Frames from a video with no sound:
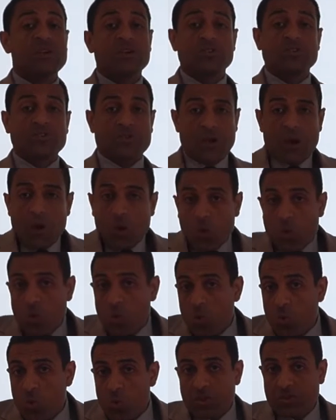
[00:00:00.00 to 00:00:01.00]

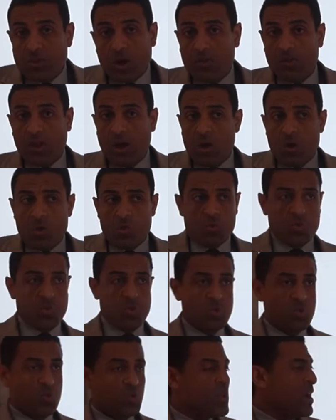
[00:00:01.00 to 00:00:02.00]
So we don't
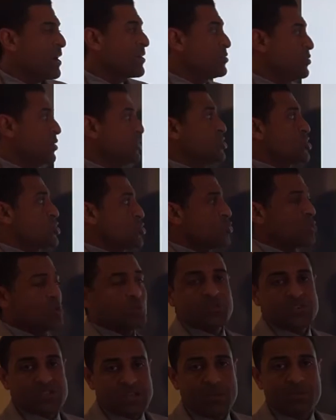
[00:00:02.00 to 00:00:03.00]
know. We are not sure
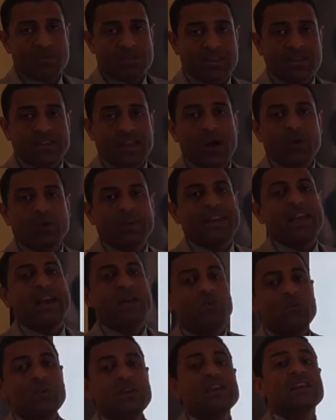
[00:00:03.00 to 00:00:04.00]
of something. How
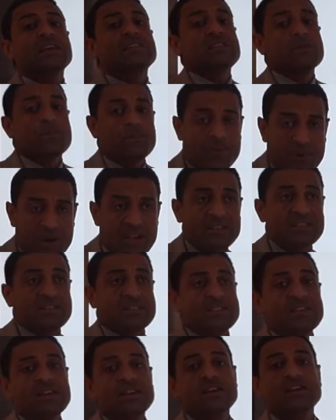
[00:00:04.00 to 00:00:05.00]
can we
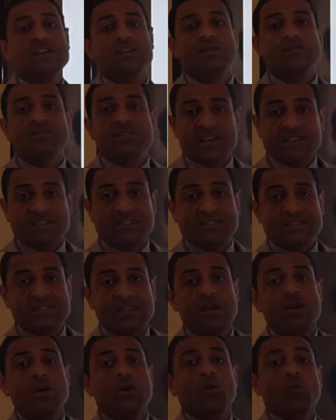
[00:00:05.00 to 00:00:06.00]
express
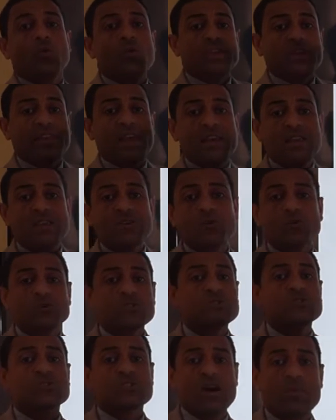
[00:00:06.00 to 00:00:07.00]
this, we can
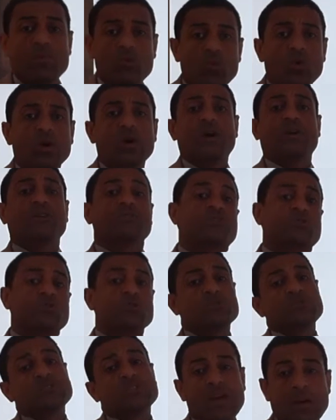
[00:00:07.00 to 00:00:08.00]
use some words
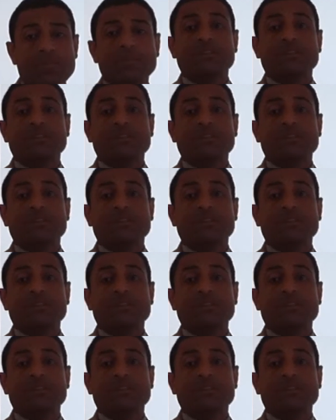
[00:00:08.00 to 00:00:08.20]
or some